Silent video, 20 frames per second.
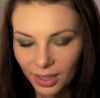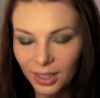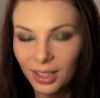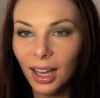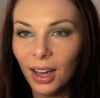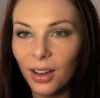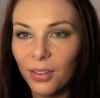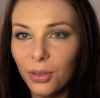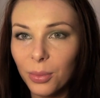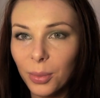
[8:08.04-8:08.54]

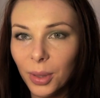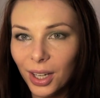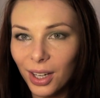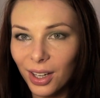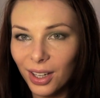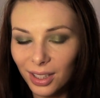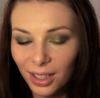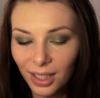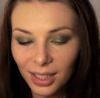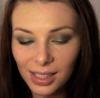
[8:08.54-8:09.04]
Now for my
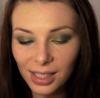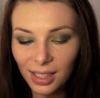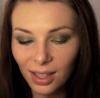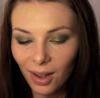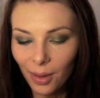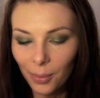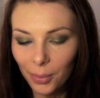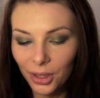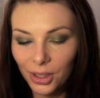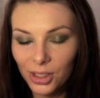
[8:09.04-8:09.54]
highlighter,
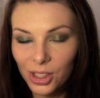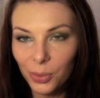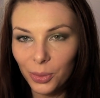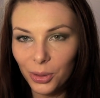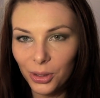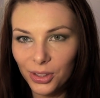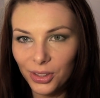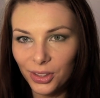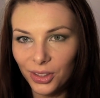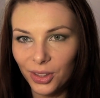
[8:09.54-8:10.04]
I'm going to be
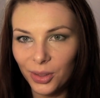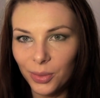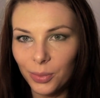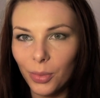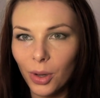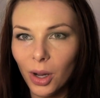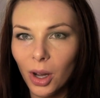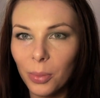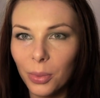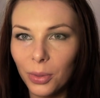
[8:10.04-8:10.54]
using the
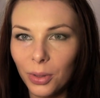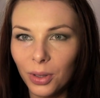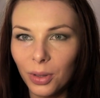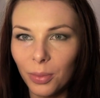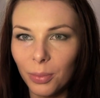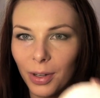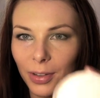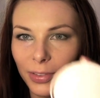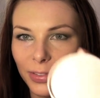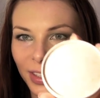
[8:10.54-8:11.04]
Marble
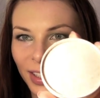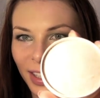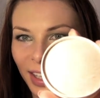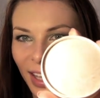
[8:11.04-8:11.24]
Muffin